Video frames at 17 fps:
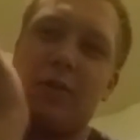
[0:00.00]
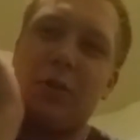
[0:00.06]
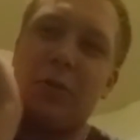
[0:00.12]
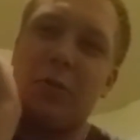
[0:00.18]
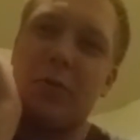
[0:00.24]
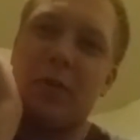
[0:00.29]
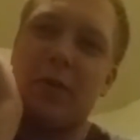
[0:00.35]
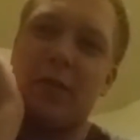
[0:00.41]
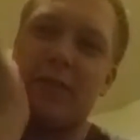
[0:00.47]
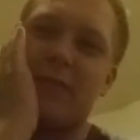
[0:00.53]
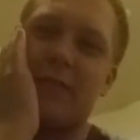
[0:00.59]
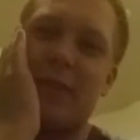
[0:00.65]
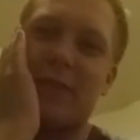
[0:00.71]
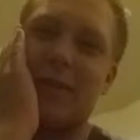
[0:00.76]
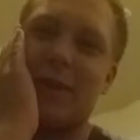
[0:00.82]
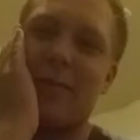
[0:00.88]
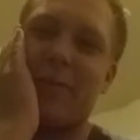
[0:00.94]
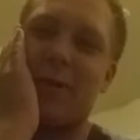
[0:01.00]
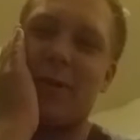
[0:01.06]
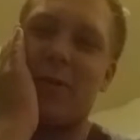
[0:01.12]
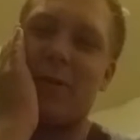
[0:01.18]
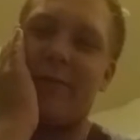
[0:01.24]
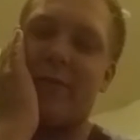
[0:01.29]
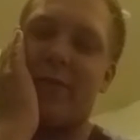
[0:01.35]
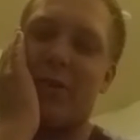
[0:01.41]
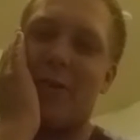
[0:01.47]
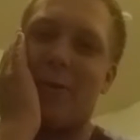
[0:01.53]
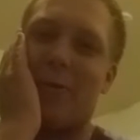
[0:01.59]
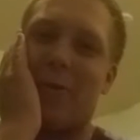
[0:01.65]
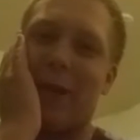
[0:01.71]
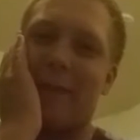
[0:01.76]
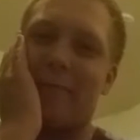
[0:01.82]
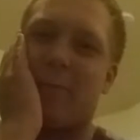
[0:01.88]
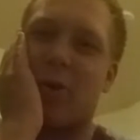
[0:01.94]
dude, Saitama, you don't even know
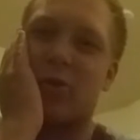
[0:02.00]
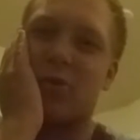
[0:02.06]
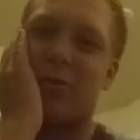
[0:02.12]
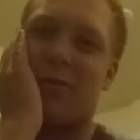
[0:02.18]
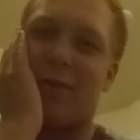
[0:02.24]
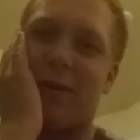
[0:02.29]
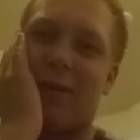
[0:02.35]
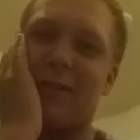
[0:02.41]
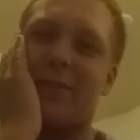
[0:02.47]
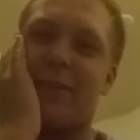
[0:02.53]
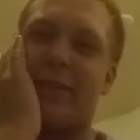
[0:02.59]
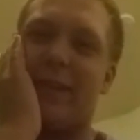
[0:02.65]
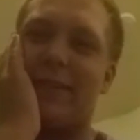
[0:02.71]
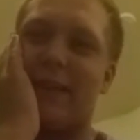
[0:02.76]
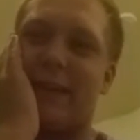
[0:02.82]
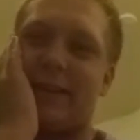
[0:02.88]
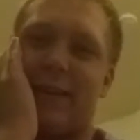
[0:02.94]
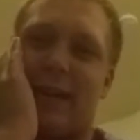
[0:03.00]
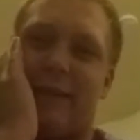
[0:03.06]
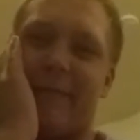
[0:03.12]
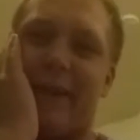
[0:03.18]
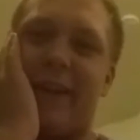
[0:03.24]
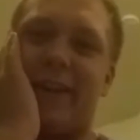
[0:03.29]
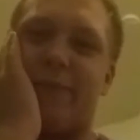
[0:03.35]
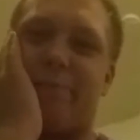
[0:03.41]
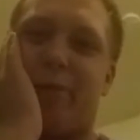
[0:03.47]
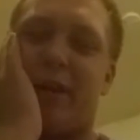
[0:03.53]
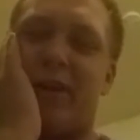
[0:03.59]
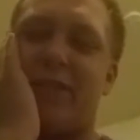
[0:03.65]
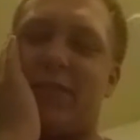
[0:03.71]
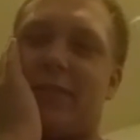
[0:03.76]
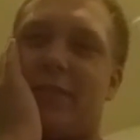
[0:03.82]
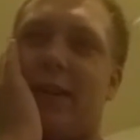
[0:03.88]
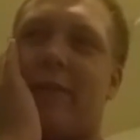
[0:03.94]
like martial arts, and he's like, nah, man, I just punch
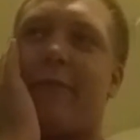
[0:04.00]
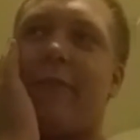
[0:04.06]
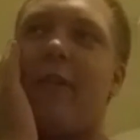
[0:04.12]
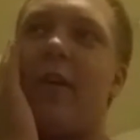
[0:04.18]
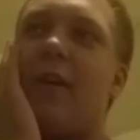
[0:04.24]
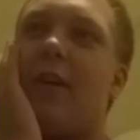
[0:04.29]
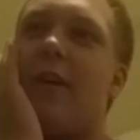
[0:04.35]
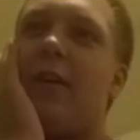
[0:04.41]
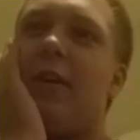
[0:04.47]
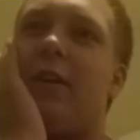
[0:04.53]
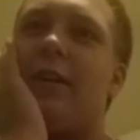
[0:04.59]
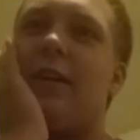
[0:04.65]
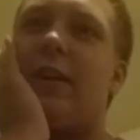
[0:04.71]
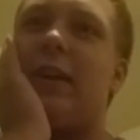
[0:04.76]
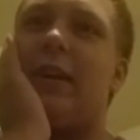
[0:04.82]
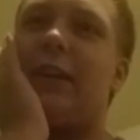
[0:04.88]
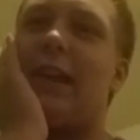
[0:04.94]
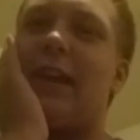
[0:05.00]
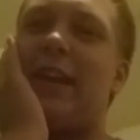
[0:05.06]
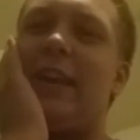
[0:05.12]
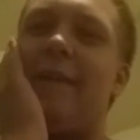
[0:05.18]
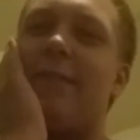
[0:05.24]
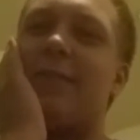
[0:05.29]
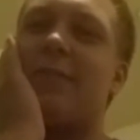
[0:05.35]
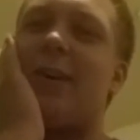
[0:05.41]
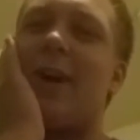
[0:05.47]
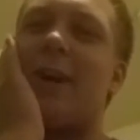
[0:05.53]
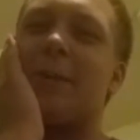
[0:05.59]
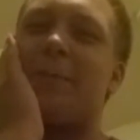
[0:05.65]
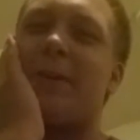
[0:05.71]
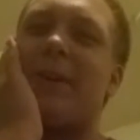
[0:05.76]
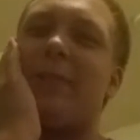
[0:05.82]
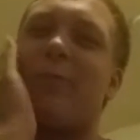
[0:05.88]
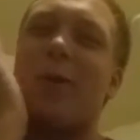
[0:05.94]
stuff. And like he even talked
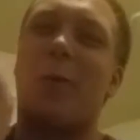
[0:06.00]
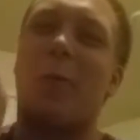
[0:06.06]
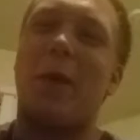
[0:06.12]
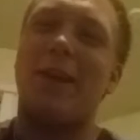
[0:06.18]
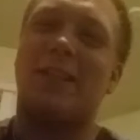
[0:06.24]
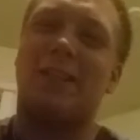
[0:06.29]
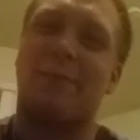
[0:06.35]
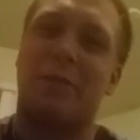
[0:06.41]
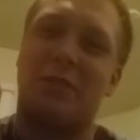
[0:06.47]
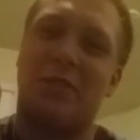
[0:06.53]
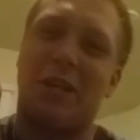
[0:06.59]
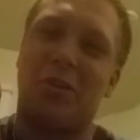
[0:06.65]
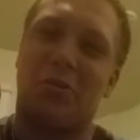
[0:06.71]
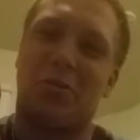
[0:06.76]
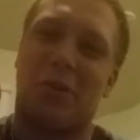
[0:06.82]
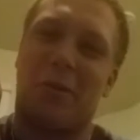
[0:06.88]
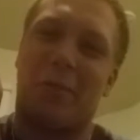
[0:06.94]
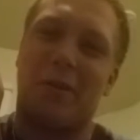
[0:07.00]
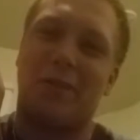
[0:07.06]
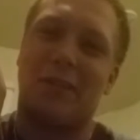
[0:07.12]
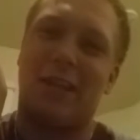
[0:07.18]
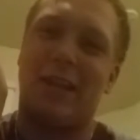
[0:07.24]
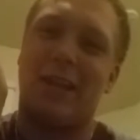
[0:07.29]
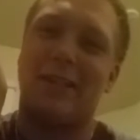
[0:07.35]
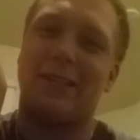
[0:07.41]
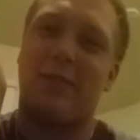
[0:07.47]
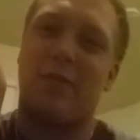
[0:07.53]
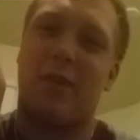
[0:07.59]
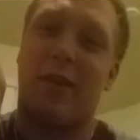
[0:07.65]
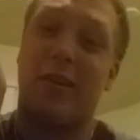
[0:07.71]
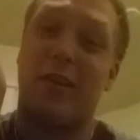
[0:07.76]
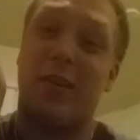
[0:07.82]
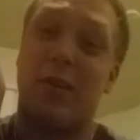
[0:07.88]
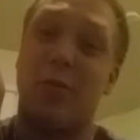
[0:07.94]
about like what a waste of potential it was. Like he doesn't even know how
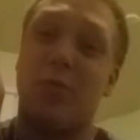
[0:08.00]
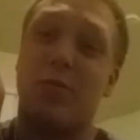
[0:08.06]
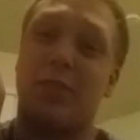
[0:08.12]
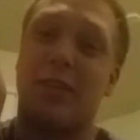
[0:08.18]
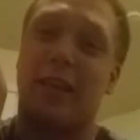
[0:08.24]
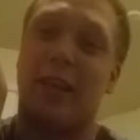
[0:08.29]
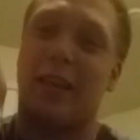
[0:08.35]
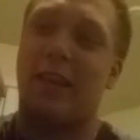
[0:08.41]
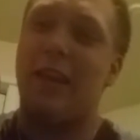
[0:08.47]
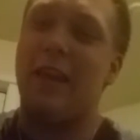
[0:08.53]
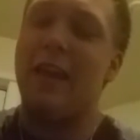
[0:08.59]
to use like,